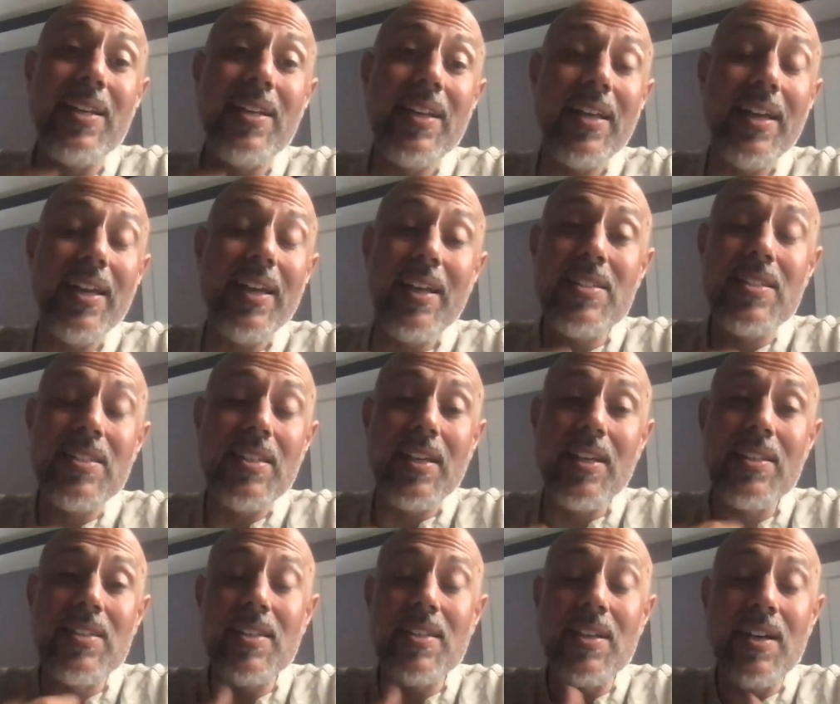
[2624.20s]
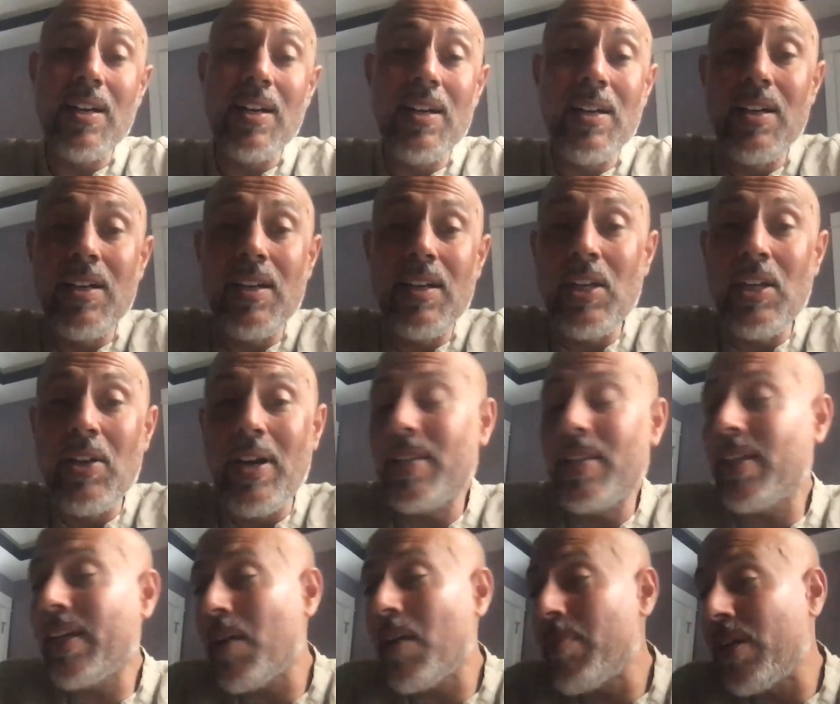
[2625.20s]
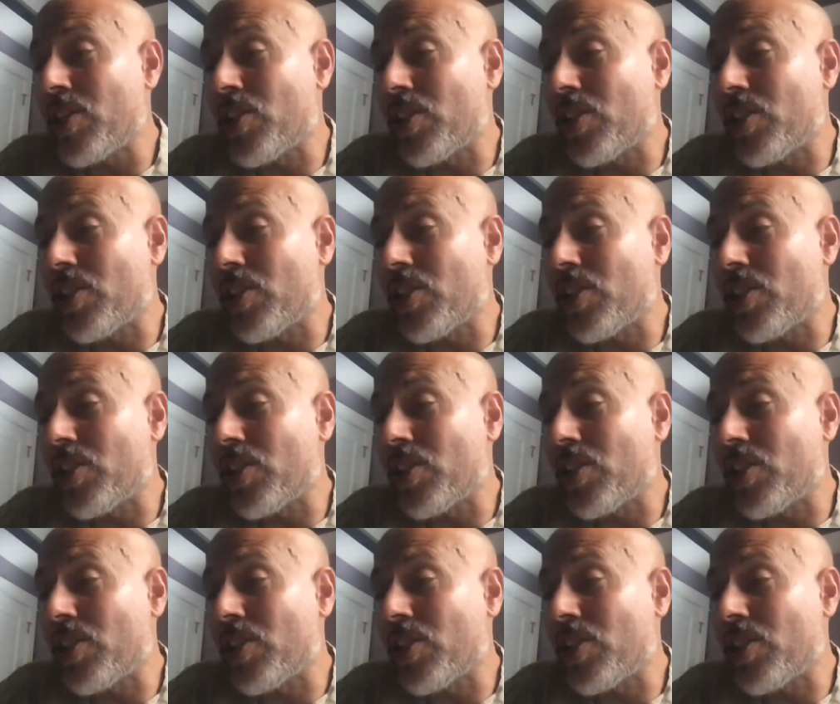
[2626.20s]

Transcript: I mean, and it's I think